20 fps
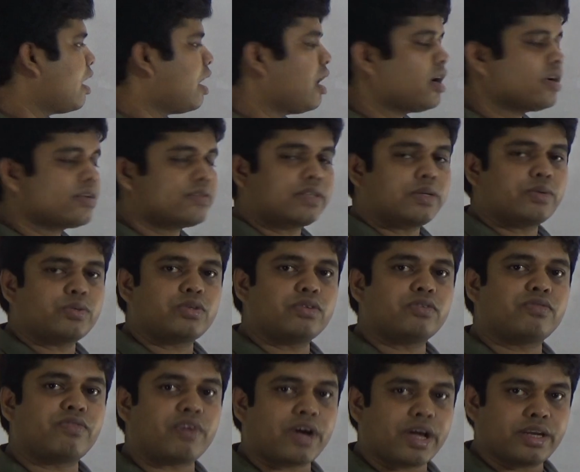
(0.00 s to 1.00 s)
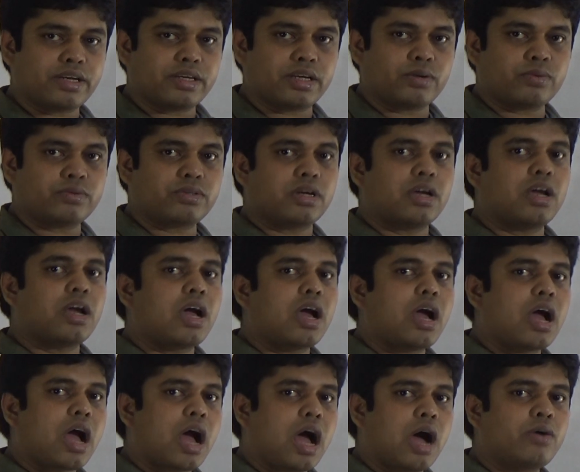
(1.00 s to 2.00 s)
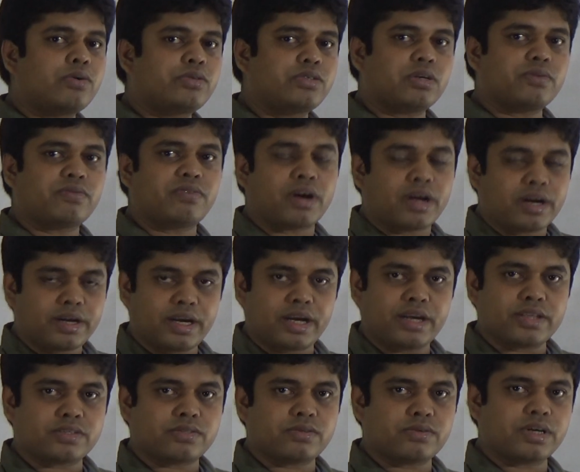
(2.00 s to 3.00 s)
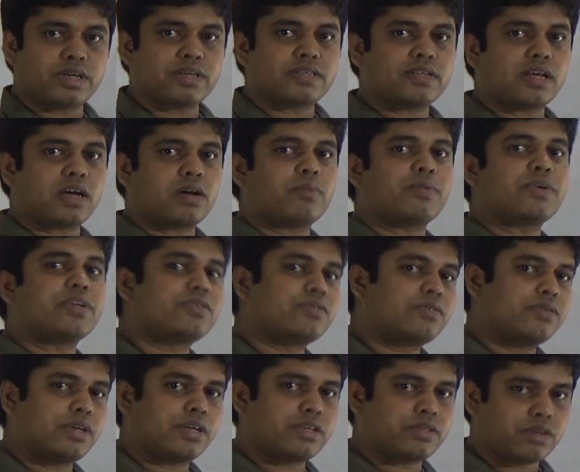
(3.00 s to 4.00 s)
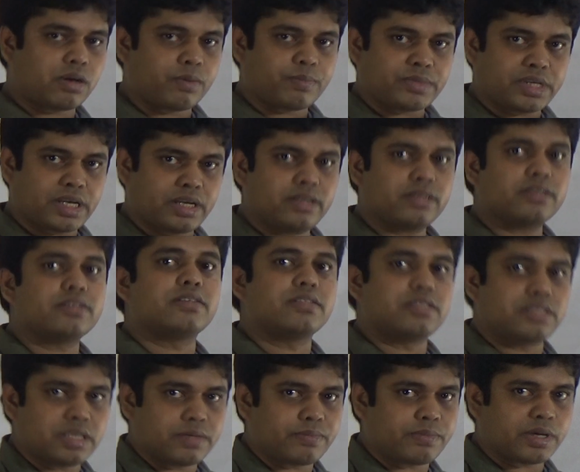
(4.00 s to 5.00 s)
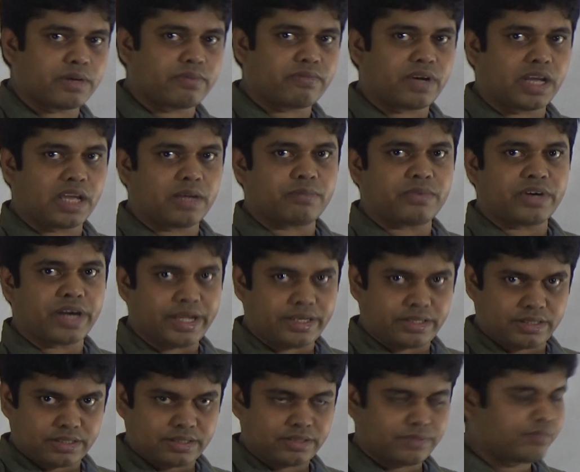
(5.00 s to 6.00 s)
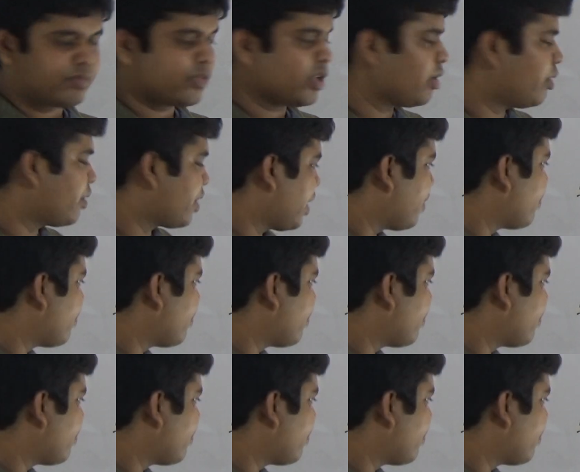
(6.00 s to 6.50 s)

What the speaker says: asks you to find out of 100 students how many students obtain GPA 5, right? Okay.